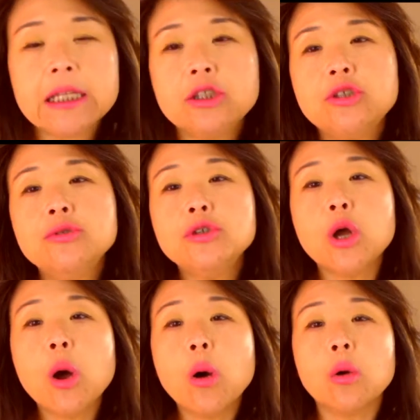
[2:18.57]
and you
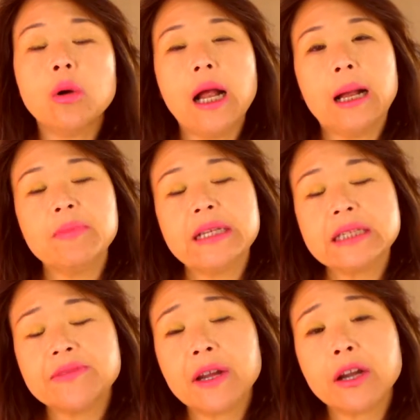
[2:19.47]
know um, that
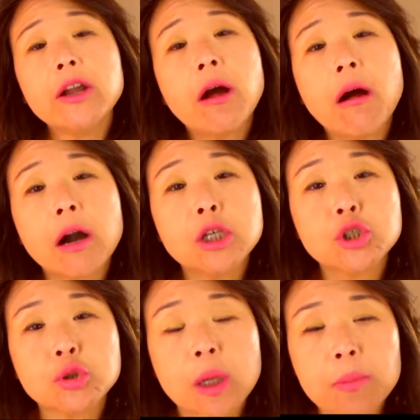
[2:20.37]
it's very
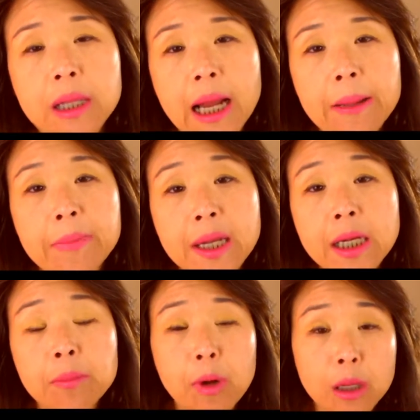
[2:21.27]
hard to apply
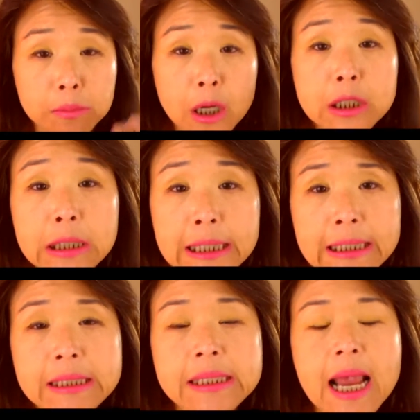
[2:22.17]
makeup on
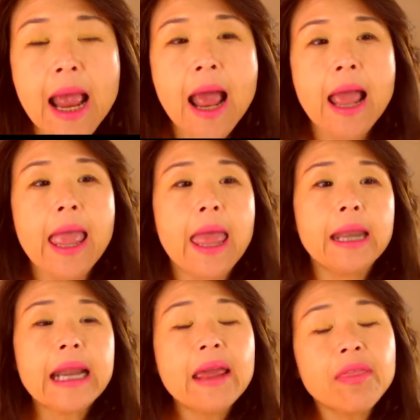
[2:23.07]
monolids.
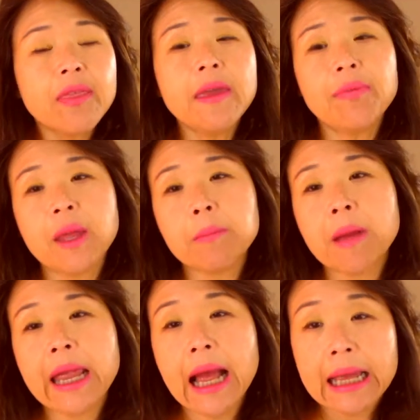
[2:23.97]
And I think that
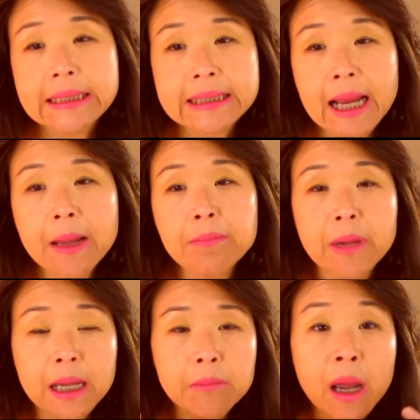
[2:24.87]
my eye type,
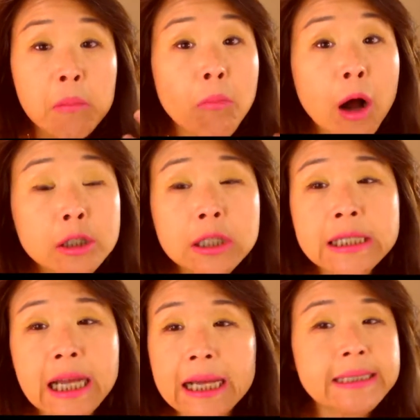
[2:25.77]
my, my
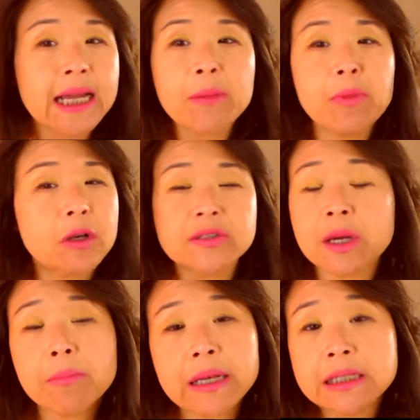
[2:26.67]
monolid eye type, because
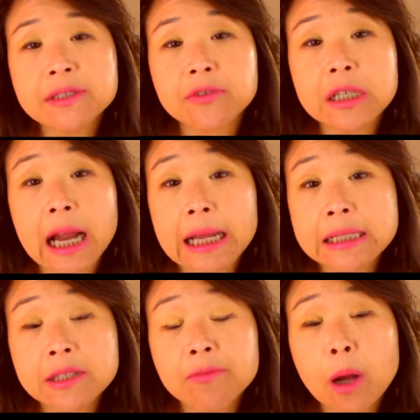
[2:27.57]
there are many different
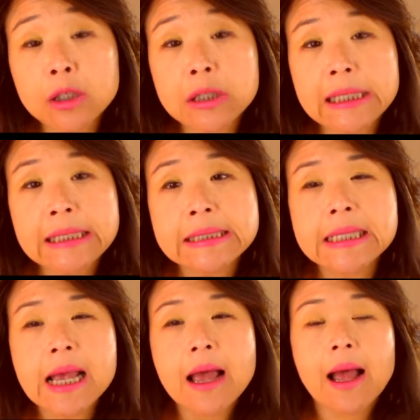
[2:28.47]
kinds of monolids,
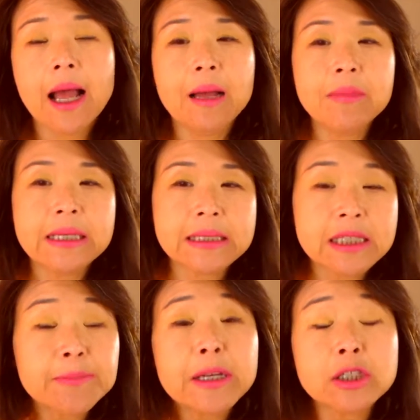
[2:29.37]
um, is
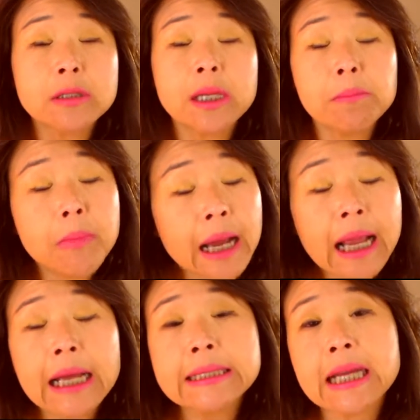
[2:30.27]
especially, my
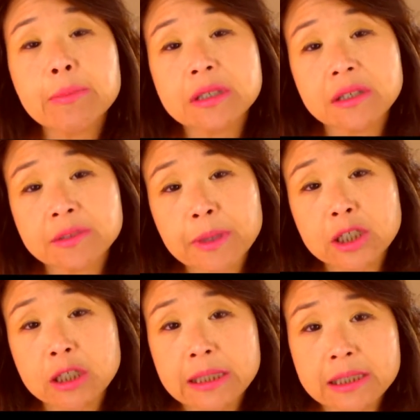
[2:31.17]
eye type is
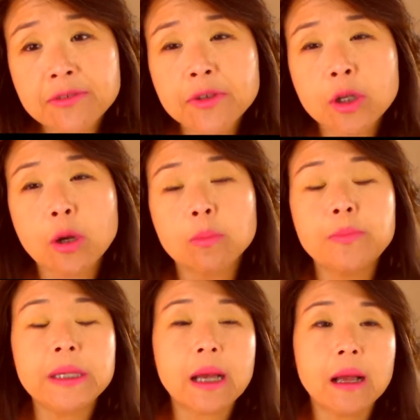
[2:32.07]
especially difficult
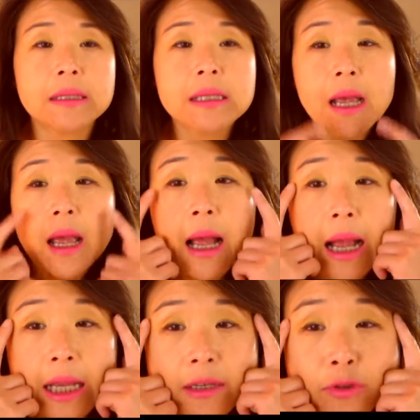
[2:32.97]
because
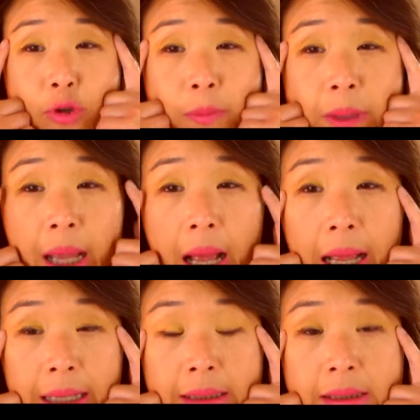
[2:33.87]
I have droopy
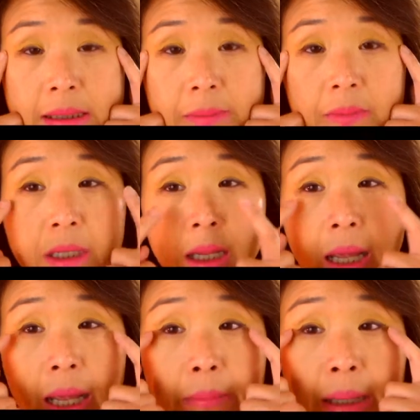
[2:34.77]
eyes
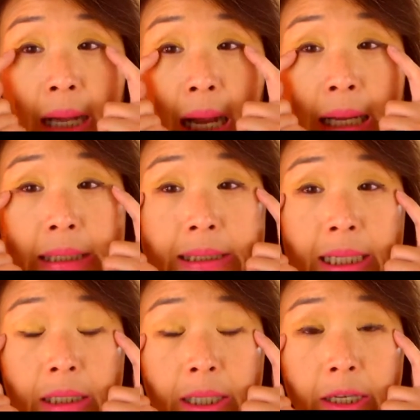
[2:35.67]
and my eye
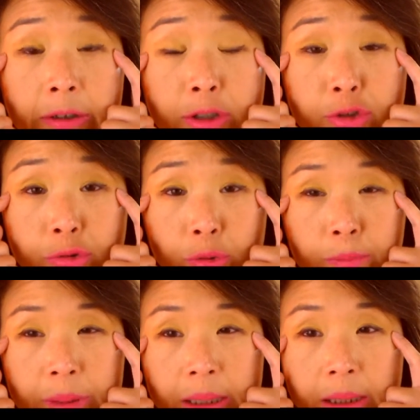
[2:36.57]
tail here is
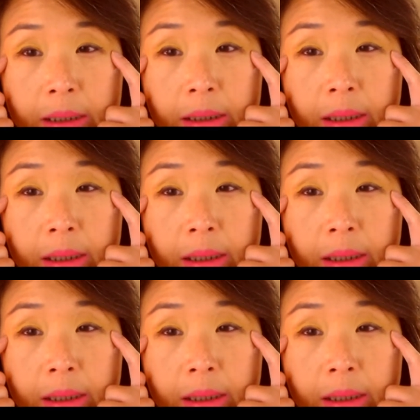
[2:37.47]
droopy.